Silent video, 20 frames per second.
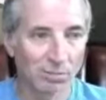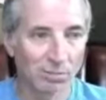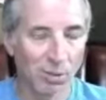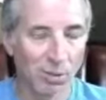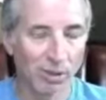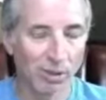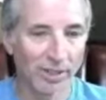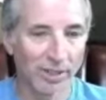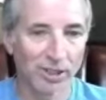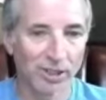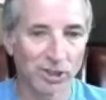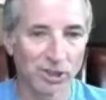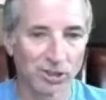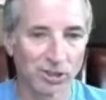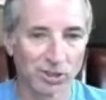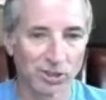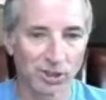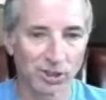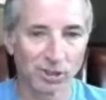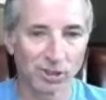
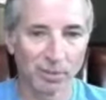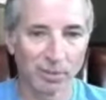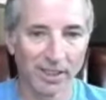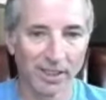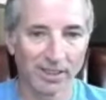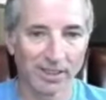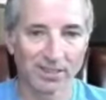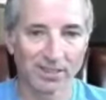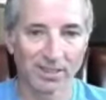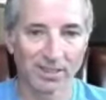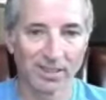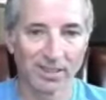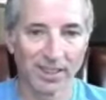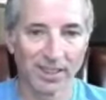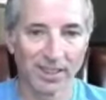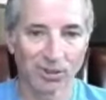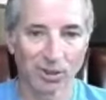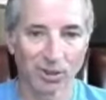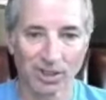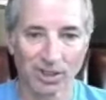motivations that could make
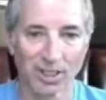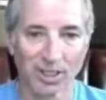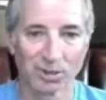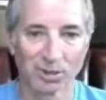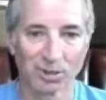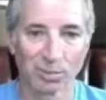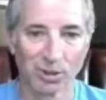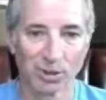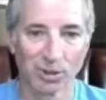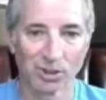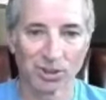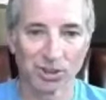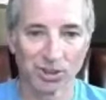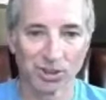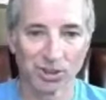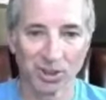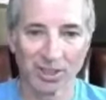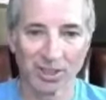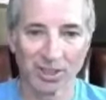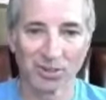that sort of
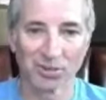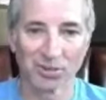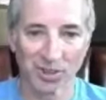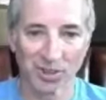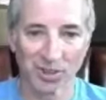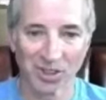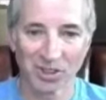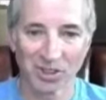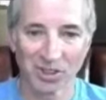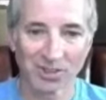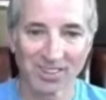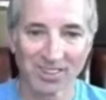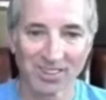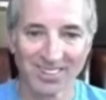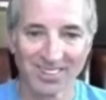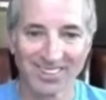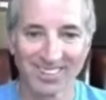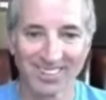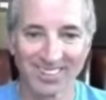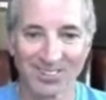contribution less of a gift,
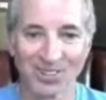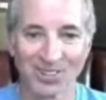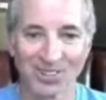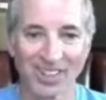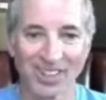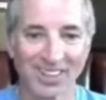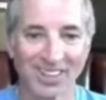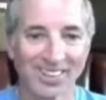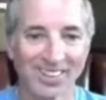let's say.